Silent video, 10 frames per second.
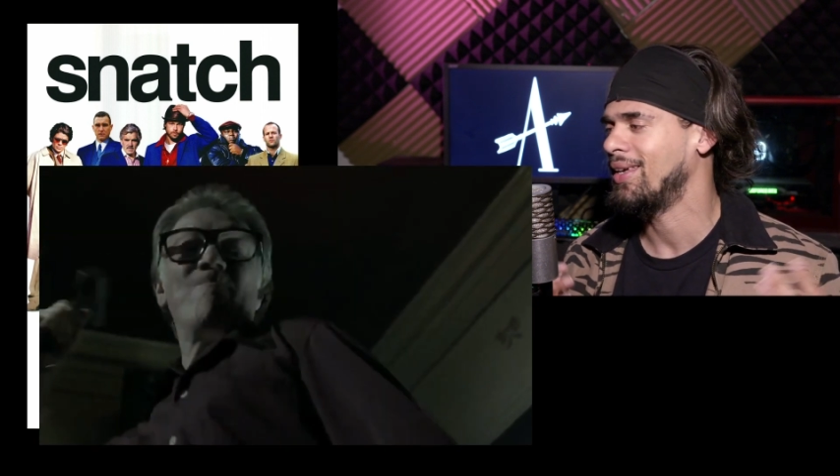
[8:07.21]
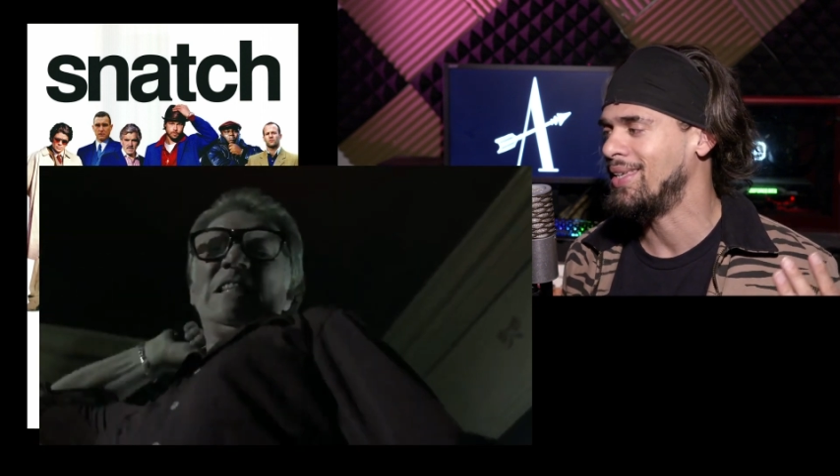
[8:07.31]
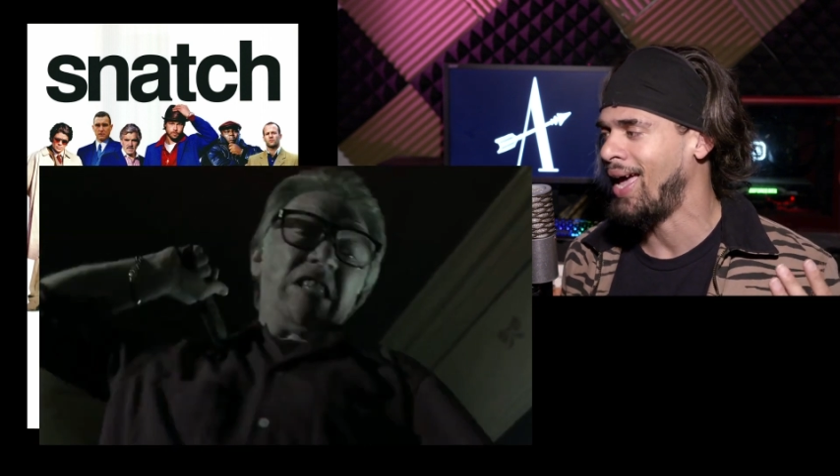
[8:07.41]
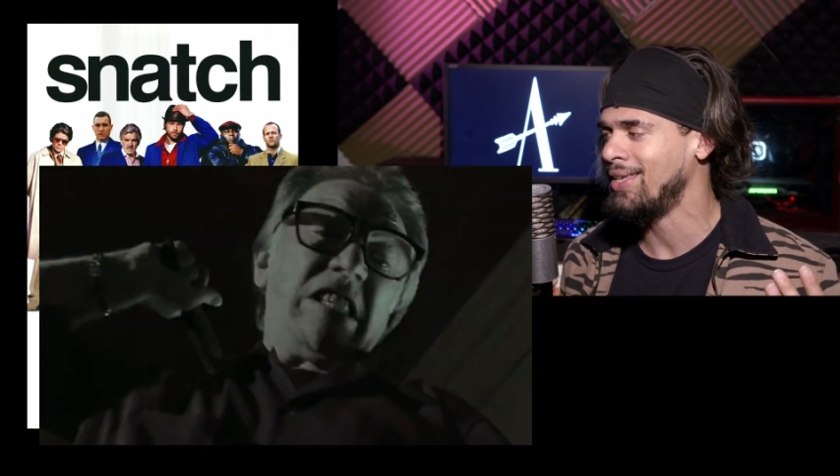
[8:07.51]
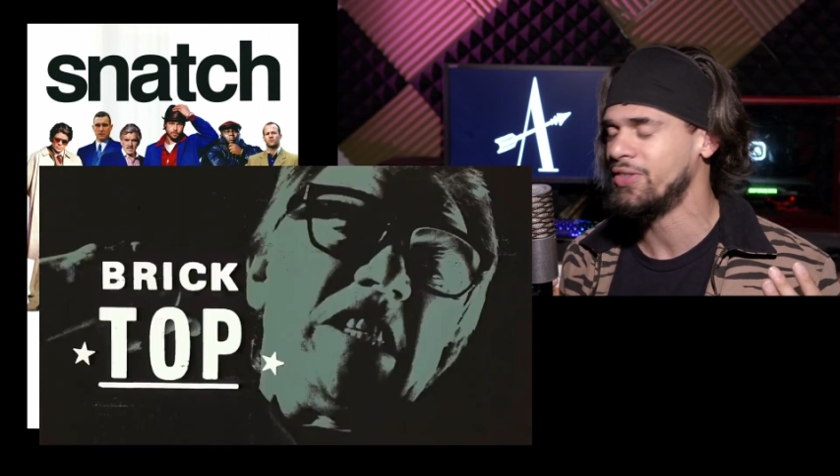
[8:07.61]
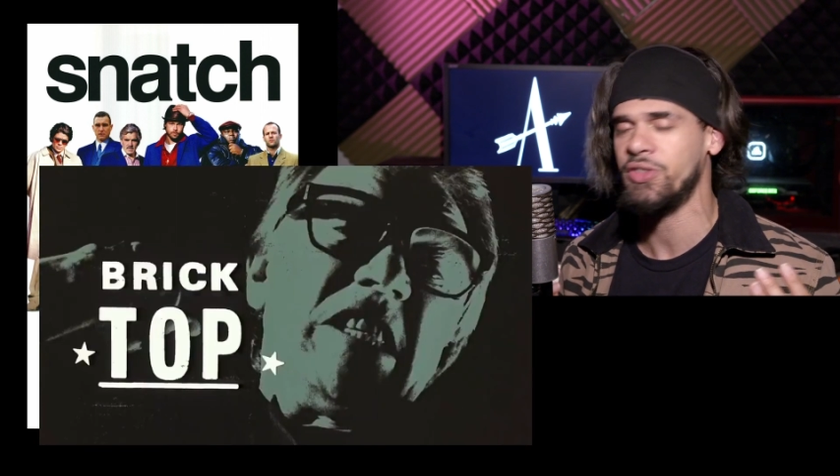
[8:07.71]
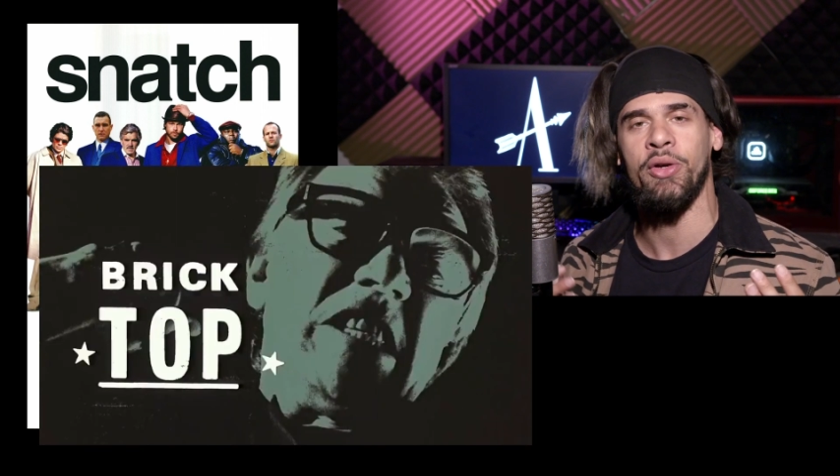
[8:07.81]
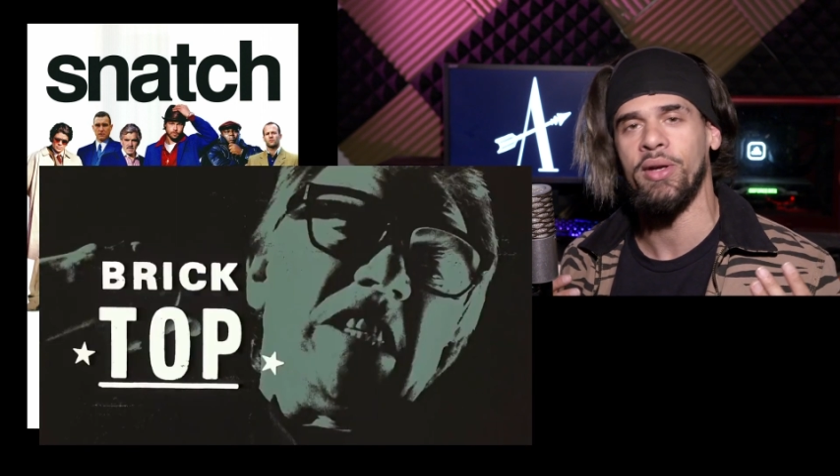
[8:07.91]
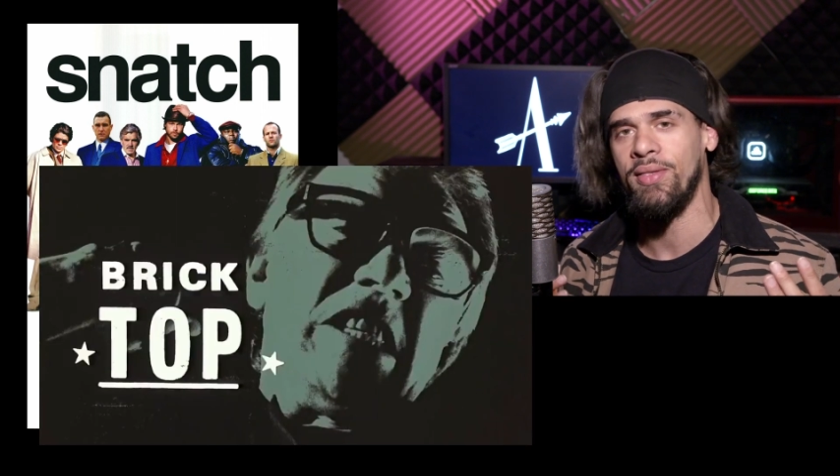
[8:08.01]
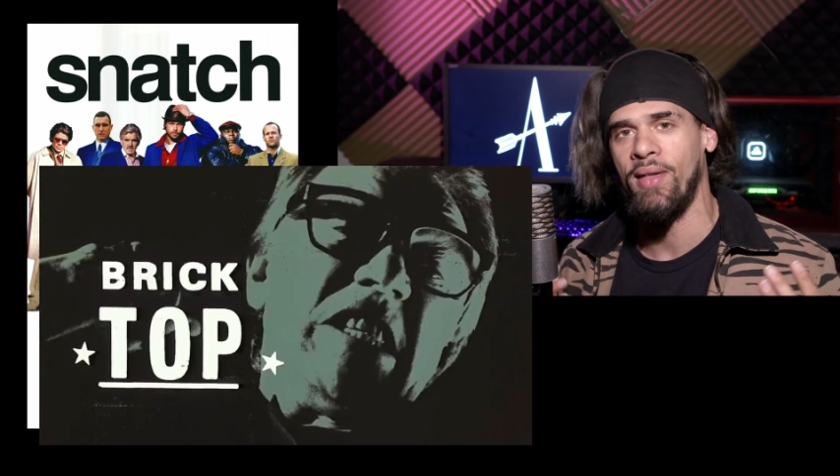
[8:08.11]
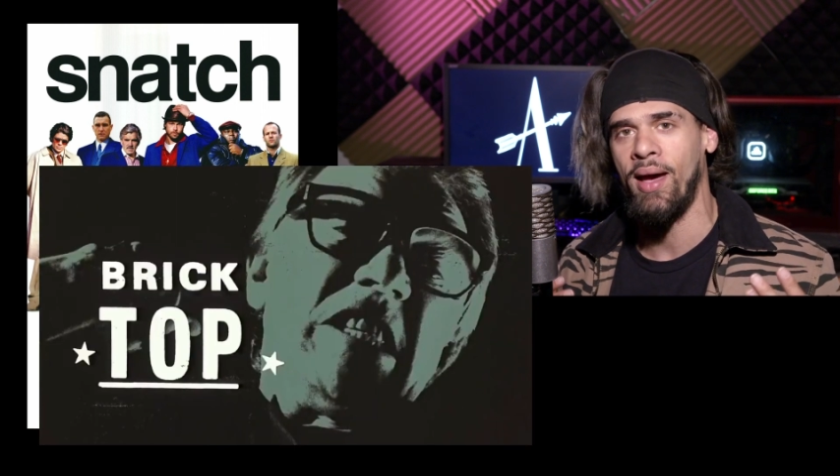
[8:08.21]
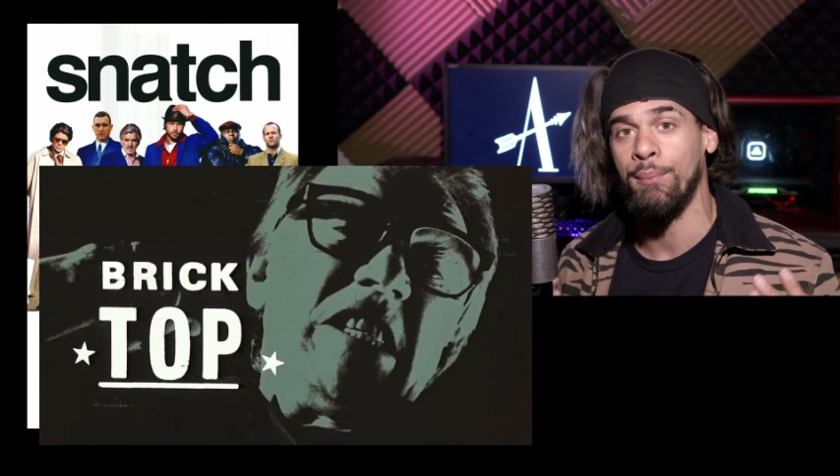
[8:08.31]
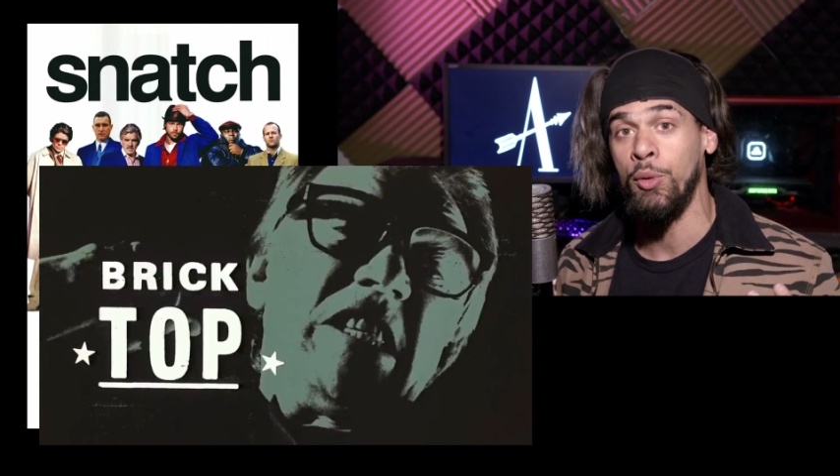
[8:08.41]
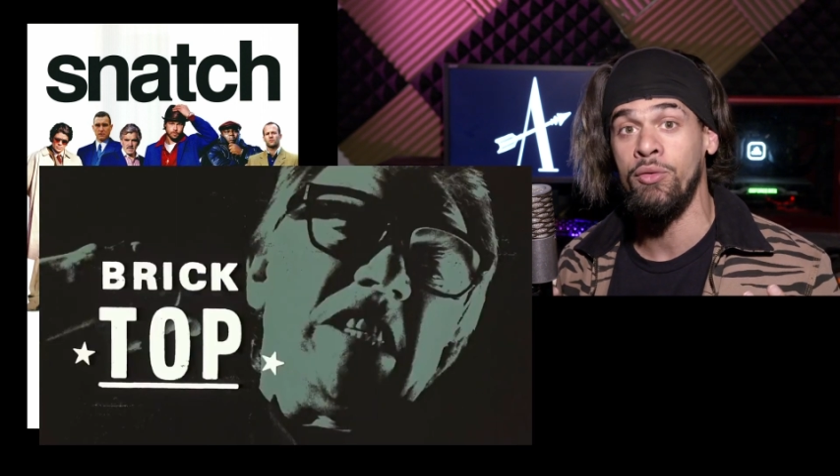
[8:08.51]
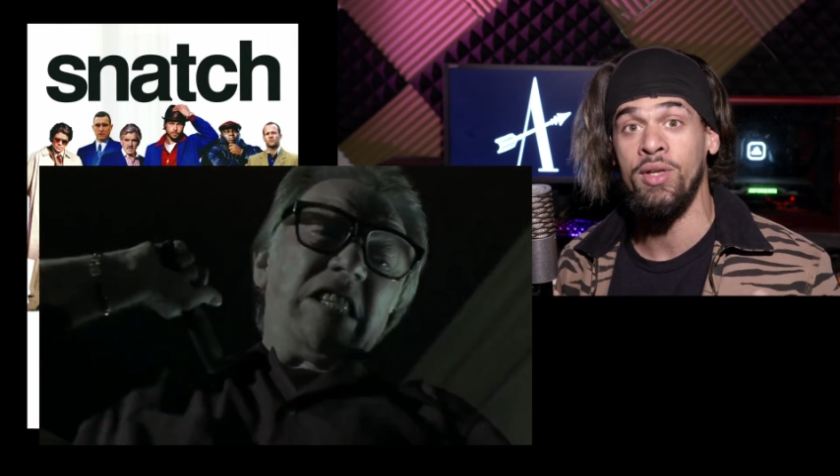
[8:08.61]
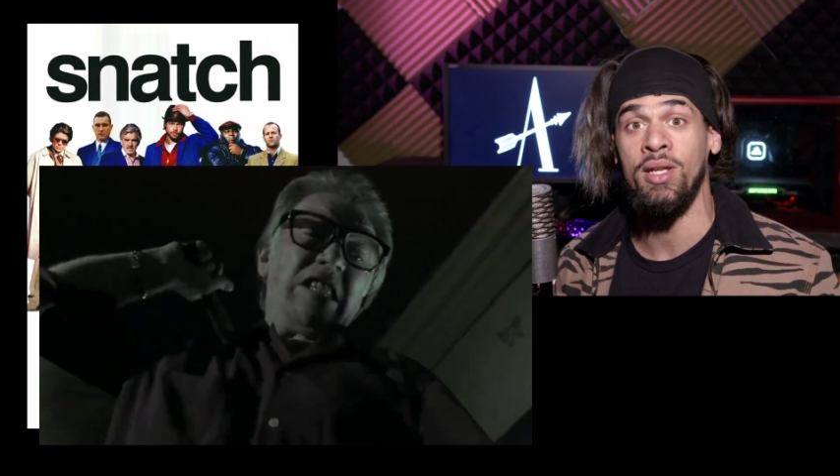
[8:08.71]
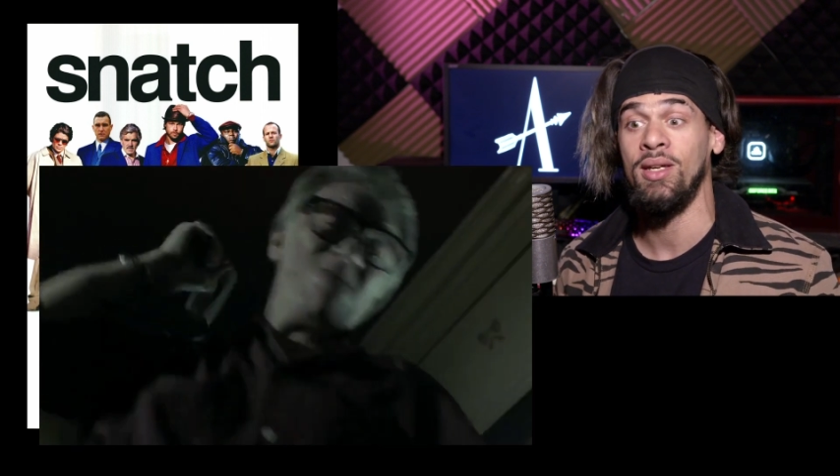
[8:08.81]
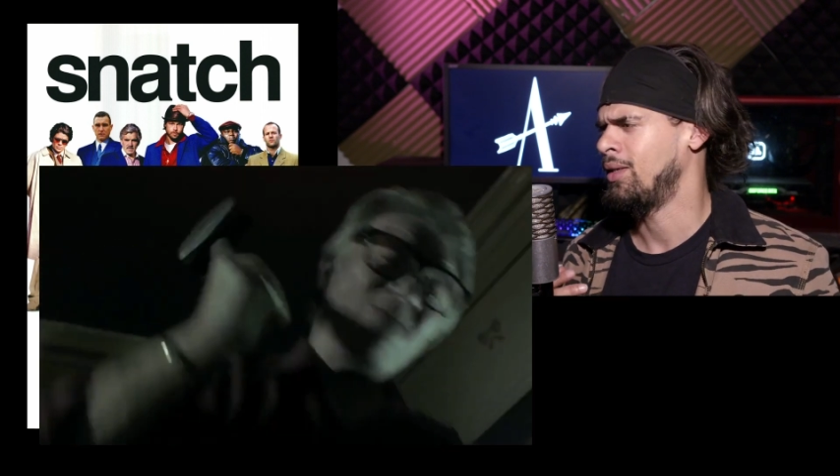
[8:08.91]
gangster in that movie,